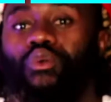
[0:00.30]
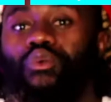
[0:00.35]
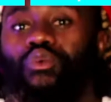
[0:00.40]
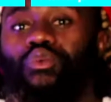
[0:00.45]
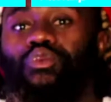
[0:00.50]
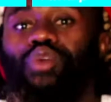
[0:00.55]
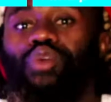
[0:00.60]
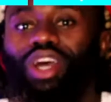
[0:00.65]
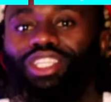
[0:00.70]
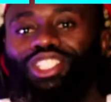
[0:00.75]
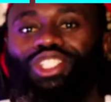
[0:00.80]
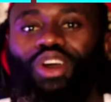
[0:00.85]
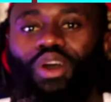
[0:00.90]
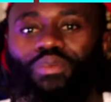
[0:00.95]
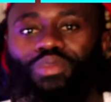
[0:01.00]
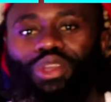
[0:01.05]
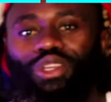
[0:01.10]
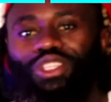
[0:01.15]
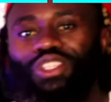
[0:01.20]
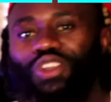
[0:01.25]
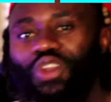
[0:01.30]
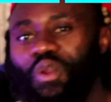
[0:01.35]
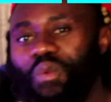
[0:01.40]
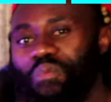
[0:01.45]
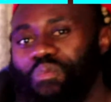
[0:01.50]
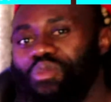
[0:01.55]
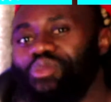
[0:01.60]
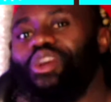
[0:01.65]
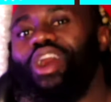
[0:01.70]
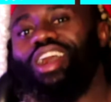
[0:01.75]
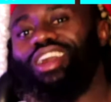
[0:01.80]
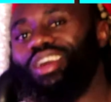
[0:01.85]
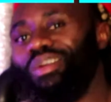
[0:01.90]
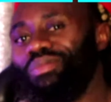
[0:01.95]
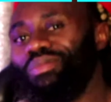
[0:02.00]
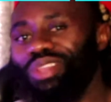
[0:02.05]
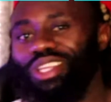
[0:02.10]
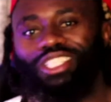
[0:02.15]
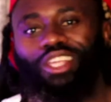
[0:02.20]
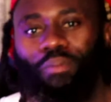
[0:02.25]
What's up, YouTube? Welcome to
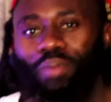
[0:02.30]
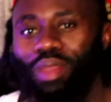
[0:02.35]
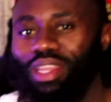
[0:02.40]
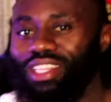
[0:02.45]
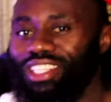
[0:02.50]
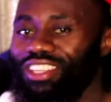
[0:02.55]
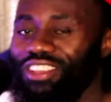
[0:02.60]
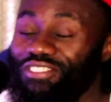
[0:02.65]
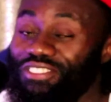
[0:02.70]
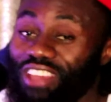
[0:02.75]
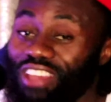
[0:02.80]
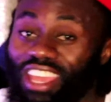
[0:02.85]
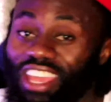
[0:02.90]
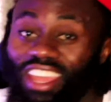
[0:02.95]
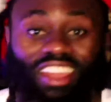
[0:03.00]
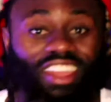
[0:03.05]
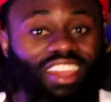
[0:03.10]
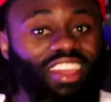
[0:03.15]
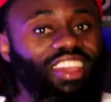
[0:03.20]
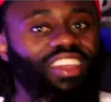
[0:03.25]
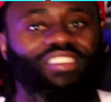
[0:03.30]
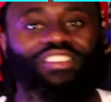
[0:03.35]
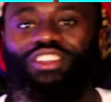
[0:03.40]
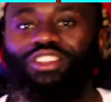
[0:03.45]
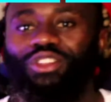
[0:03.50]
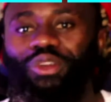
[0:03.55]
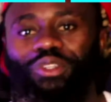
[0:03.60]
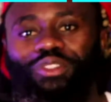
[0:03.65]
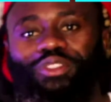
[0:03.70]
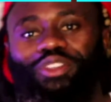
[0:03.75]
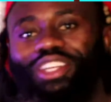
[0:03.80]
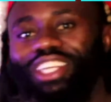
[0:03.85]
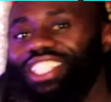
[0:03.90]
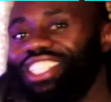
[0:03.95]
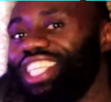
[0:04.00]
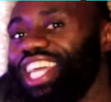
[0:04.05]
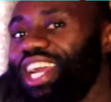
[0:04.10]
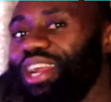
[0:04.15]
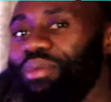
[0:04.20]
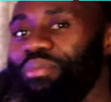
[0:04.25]
Zippy TV. If you're new to the
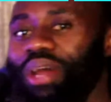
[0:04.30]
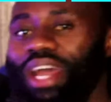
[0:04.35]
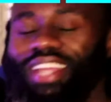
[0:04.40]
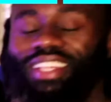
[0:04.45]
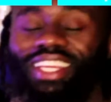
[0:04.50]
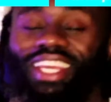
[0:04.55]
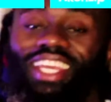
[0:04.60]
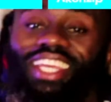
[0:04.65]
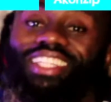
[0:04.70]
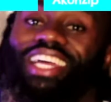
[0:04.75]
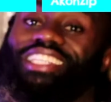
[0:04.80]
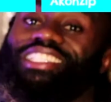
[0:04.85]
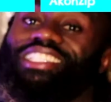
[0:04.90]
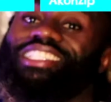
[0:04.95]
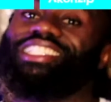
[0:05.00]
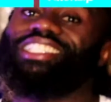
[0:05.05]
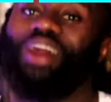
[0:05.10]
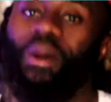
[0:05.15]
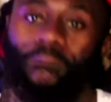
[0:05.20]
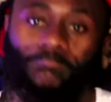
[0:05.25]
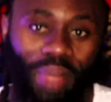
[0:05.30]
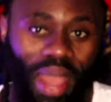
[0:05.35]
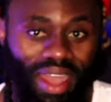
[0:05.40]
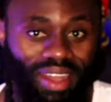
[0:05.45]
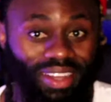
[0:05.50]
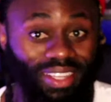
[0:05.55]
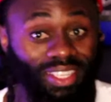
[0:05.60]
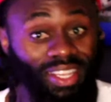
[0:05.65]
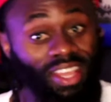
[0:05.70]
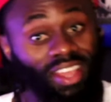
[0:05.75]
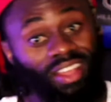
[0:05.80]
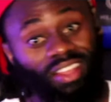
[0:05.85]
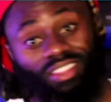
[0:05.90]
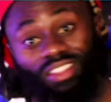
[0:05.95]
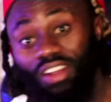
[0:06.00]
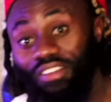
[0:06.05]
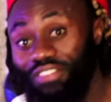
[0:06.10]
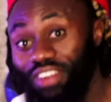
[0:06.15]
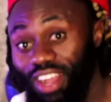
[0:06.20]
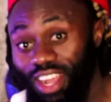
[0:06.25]
channel, man, hit that sub button. Don't
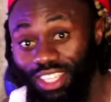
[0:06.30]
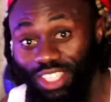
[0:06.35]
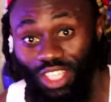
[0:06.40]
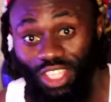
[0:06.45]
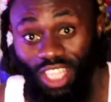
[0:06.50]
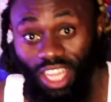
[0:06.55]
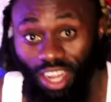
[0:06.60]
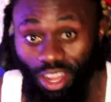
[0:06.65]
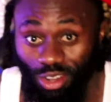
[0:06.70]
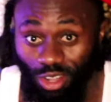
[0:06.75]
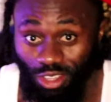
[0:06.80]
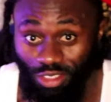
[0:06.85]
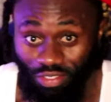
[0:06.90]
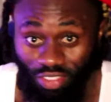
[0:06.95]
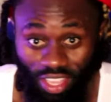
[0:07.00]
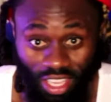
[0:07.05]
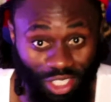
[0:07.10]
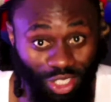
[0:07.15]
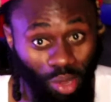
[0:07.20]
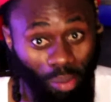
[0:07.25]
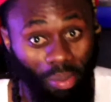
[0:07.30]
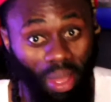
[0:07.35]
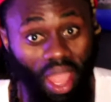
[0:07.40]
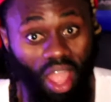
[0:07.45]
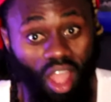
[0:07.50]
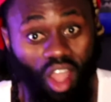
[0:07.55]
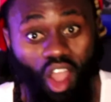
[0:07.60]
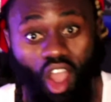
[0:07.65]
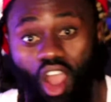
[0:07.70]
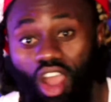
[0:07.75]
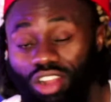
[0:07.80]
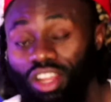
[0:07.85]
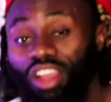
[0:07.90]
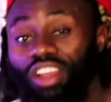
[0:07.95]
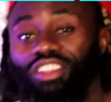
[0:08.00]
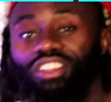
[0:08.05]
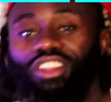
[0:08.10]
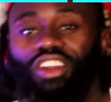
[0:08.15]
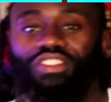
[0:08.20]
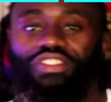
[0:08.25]
forget to turn the notification bell on.
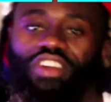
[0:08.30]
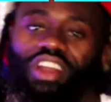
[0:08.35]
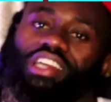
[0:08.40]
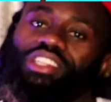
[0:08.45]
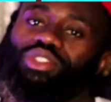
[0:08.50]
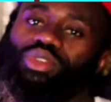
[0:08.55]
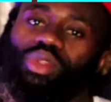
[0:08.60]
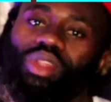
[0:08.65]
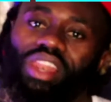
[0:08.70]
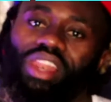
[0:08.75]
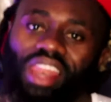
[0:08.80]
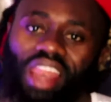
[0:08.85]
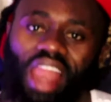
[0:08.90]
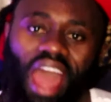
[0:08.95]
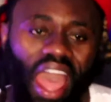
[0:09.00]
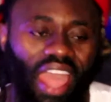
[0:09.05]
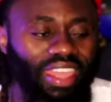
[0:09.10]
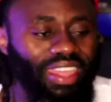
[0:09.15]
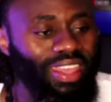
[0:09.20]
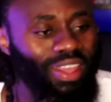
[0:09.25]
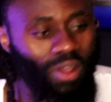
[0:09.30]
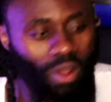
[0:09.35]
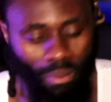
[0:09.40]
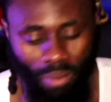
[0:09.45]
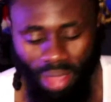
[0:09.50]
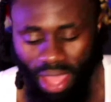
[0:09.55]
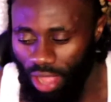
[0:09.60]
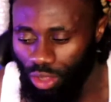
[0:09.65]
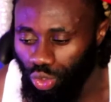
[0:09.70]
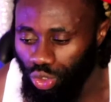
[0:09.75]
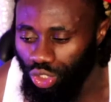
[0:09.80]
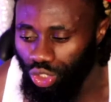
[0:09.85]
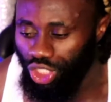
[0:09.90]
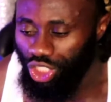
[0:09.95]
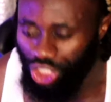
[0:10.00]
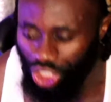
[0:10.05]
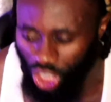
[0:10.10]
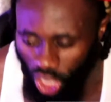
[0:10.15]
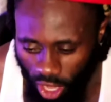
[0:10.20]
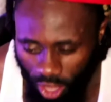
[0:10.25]
Don't forget to like, comment, and
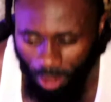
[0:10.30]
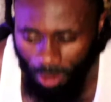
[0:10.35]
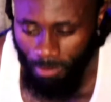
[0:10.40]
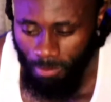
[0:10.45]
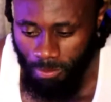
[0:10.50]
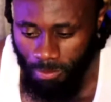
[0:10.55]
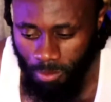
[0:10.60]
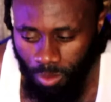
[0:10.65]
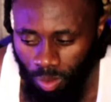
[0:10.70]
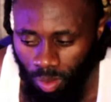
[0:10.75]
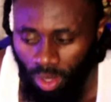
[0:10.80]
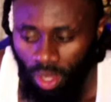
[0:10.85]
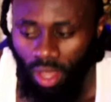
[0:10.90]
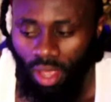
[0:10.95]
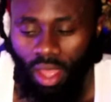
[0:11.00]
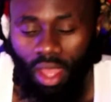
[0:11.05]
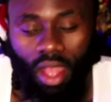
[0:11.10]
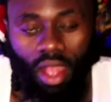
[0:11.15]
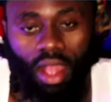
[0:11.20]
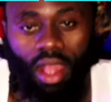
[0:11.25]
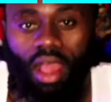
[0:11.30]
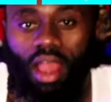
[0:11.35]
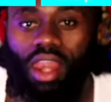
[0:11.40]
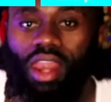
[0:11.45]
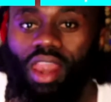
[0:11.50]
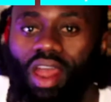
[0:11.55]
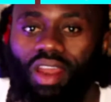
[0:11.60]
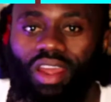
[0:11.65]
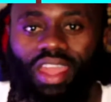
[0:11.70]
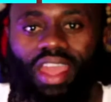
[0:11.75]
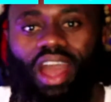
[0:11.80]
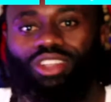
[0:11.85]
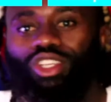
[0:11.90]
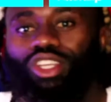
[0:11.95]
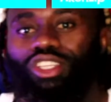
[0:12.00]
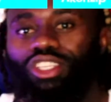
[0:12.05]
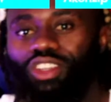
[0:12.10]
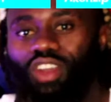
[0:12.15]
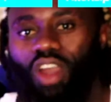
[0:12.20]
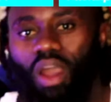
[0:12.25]
share. A lot of y'all just
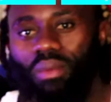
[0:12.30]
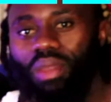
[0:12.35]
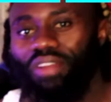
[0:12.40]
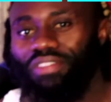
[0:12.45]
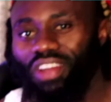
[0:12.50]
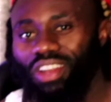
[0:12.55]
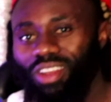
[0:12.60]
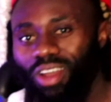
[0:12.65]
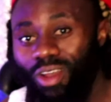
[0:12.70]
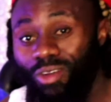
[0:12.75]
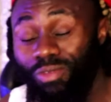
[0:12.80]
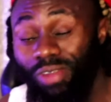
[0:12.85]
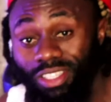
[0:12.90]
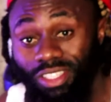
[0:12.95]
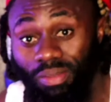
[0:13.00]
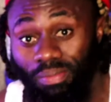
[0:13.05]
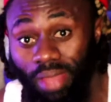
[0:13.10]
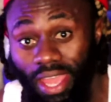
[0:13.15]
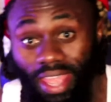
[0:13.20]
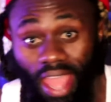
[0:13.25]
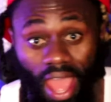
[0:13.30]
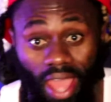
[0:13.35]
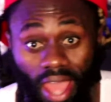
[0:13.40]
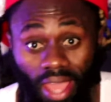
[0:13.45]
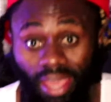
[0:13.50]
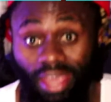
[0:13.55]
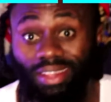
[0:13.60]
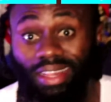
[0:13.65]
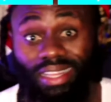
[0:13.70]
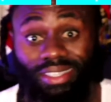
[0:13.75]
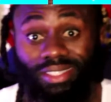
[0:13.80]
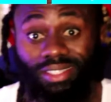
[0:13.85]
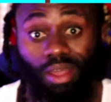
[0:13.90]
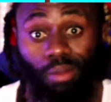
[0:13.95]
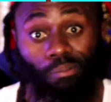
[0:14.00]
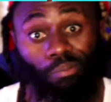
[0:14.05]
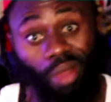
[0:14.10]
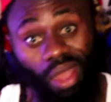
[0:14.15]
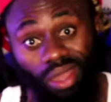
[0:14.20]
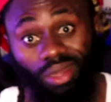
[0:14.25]
come here for no reason, man. Y'all hit that sub
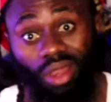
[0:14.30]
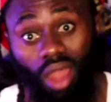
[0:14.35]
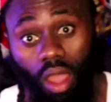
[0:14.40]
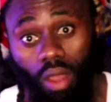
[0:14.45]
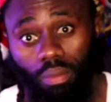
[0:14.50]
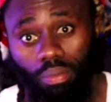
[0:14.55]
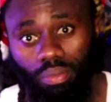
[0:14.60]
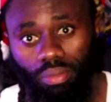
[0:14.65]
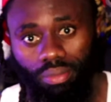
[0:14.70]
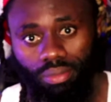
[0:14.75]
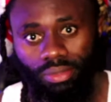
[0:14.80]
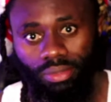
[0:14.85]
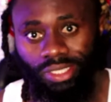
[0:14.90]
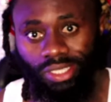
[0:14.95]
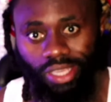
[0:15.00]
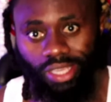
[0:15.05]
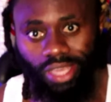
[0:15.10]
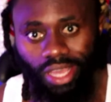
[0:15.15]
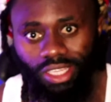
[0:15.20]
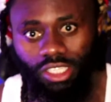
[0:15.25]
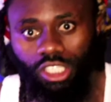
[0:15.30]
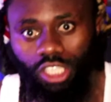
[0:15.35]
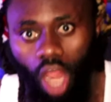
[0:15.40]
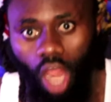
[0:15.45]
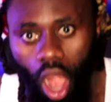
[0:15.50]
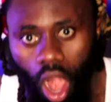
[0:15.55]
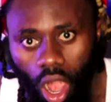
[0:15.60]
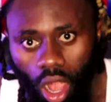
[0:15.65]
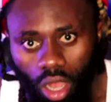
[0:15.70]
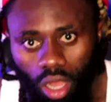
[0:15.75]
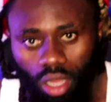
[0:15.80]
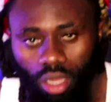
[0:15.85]
button now. Yes, sir.